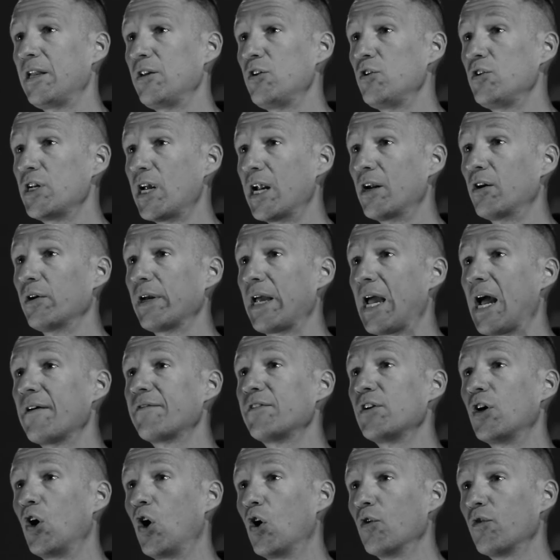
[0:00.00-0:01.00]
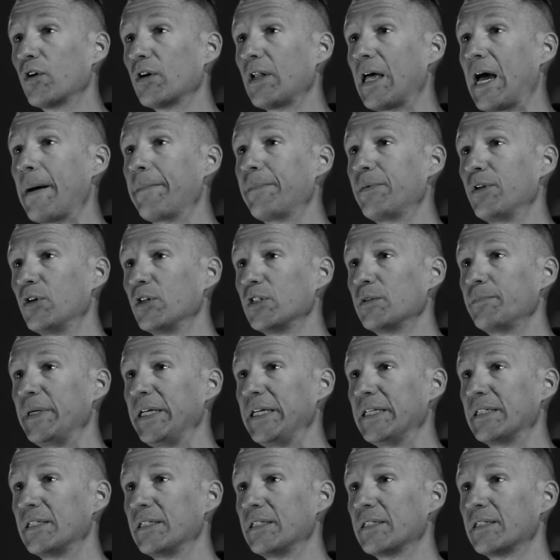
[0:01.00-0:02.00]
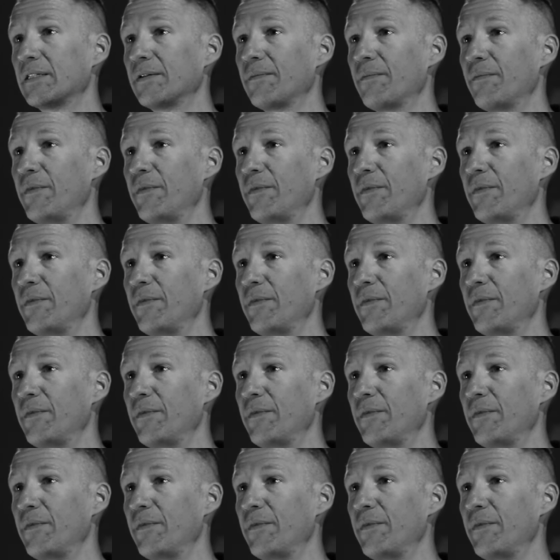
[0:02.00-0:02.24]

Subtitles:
and you generally have to overlap those pieces.